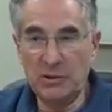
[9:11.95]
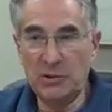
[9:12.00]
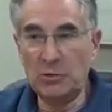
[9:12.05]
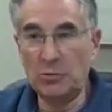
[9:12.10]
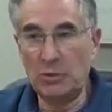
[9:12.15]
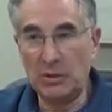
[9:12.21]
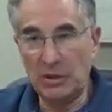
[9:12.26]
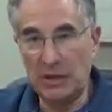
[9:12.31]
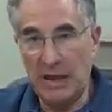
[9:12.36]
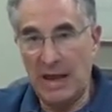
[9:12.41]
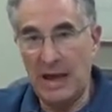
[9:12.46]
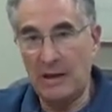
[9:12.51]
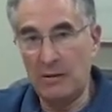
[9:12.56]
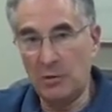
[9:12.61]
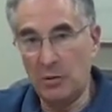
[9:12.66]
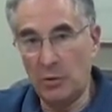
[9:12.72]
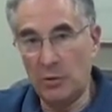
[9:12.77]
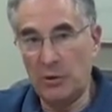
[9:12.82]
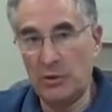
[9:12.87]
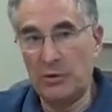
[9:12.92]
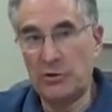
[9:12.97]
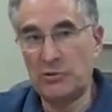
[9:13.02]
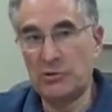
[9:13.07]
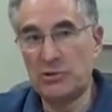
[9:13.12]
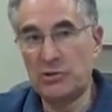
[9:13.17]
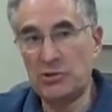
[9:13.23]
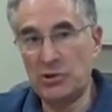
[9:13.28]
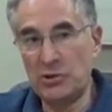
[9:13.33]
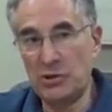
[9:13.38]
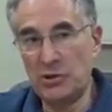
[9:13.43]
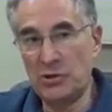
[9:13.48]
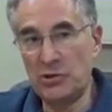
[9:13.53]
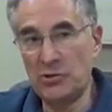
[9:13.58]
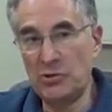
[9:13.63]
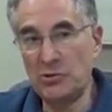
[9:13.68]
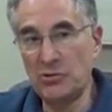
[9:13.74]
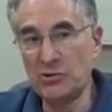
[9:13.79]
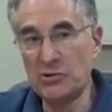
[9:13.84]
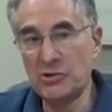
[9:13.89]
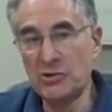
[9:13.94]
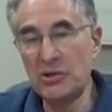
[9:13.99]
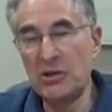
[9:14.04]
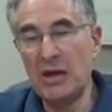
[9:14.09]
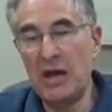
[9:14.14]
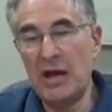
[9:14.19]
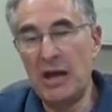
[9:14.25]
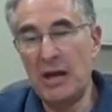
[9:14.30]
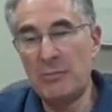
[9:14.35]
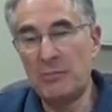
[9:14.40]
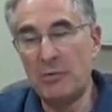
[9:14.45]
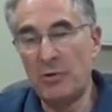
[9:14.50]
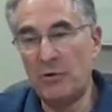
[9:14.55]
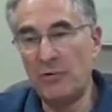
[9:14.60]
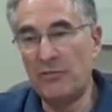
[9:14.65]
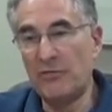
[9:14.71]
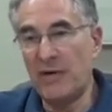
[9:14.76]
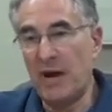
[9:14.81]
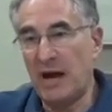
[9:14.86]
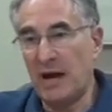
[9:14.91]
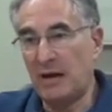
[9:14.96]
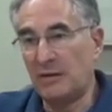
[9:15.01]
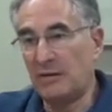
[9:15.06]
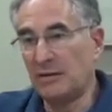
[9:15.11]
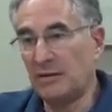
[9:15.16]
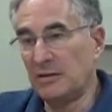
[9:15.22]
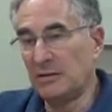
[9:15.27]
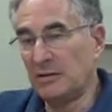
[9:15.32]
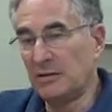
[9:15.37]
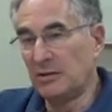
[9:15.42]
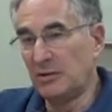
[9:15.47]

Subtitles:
to allow lawyers to use a profile